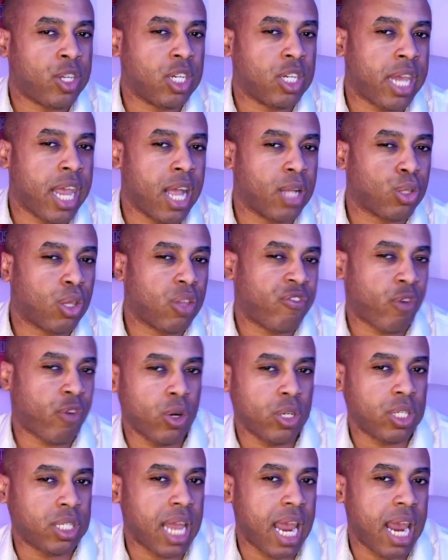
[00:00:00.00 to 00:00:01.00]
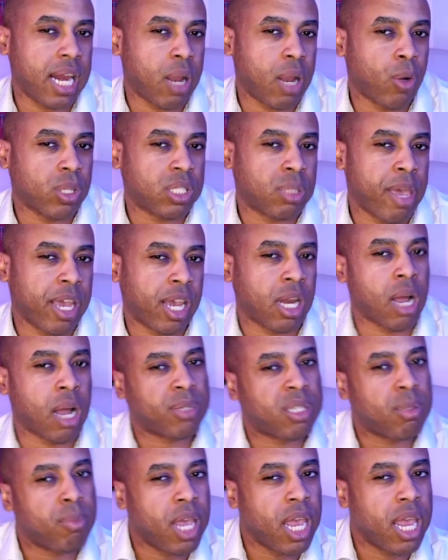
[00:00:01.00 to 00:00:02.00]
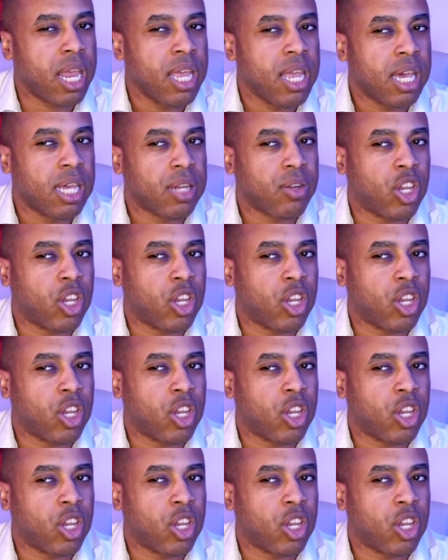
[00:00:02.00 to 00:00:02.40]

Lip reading: she canceled the first date and wants to make it up to me?